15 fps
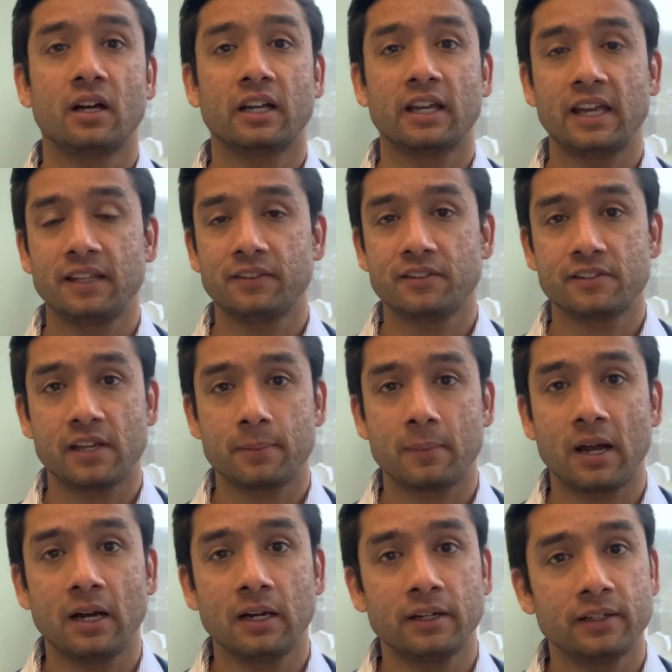again the same
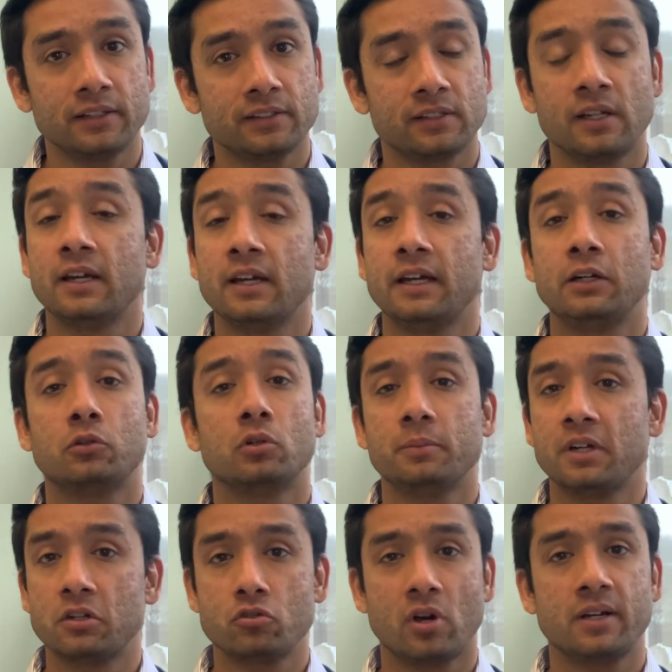address it could
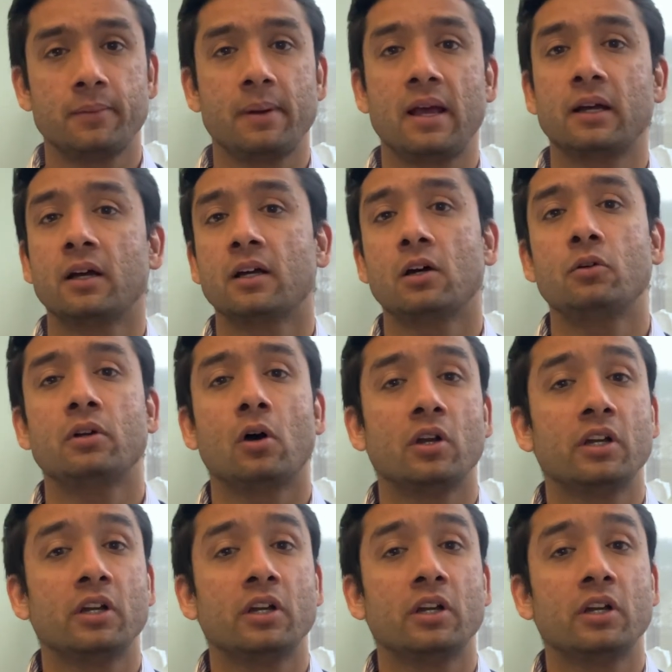be a joint bank account